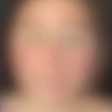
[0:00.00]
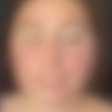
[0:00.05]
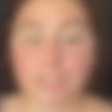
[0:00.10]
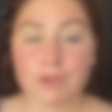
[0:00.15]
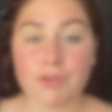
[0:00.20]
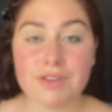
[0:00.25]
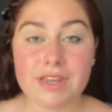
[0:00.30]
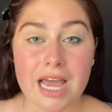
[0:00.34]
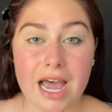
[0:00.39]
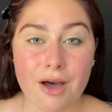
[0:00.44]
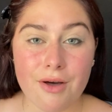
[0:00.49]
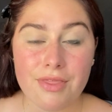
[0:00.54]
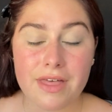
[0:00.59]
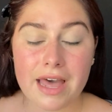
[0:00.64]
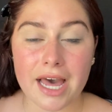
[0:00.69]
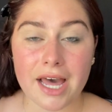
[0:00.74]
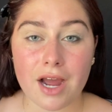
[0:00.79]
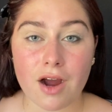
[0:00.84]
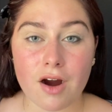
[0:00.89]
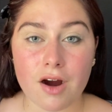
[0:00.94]
So now
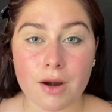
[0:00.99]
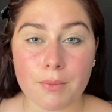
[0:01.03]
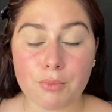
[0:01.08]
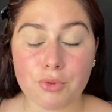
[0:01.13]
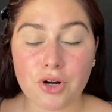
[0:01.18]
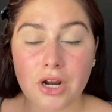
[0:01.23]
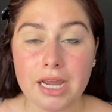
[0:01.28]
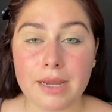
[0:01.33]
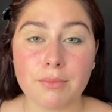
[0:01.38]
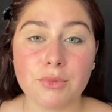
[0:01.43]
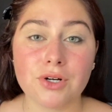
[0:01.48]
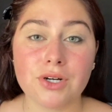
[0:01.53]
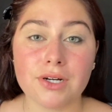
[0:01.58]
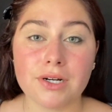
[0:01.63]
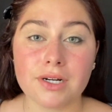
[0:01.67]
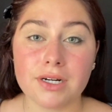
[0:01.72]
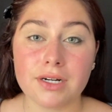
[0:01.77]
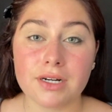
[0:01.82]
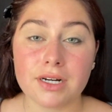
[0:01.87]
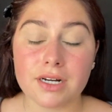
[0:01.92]
that our
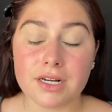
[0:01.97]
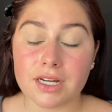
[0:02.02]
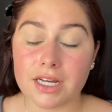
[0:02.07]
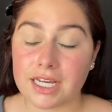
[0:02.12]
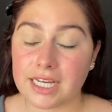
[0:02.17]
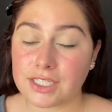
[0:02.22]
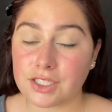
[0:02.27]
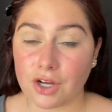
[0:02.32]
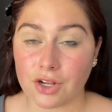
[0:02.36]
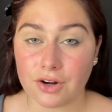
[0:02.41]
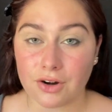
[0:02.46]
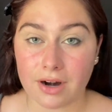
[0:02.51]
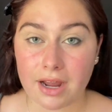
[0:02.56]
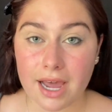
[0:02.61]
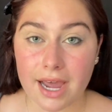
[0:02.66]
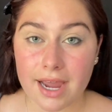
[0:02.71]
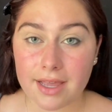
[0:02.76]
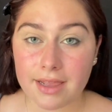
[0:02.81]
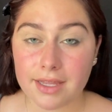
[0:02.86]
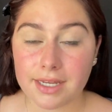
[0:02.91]
primer is on our
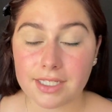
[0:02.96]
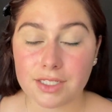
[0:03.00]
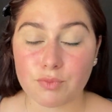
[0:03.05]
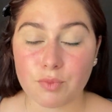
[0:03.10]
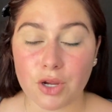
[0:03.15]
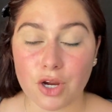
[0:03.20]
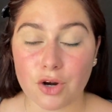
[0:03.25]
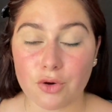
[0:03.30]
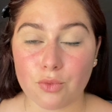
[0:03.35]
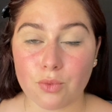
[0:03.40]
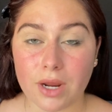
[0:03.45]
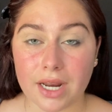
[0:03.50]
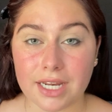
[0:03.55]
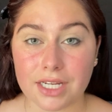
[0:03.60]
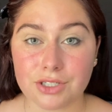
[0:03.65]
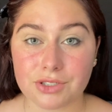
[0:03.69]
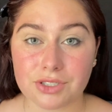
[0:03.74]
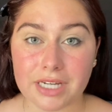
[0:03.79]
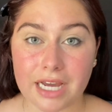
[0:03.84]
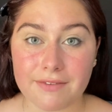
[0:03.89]
eyelids, we are
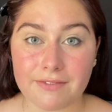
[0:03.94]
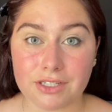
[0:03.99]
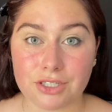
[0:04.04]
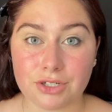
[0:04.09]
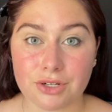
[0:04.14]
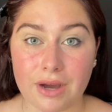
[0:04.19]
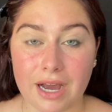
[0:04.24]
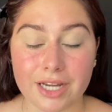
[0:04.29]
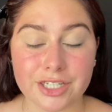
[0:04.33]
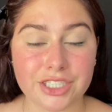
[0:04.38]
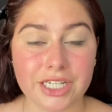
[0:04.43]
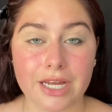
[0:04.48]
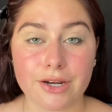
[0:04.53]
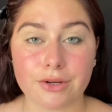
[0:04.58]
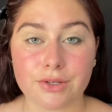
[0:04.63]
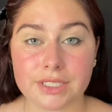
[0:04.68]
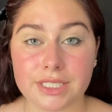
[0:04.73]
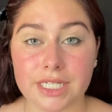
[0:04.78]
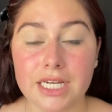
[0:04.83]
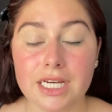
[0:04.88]
ready to dive into
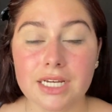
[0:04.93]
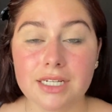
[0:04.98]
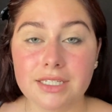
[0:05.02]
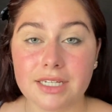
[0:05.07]
eyeshadows.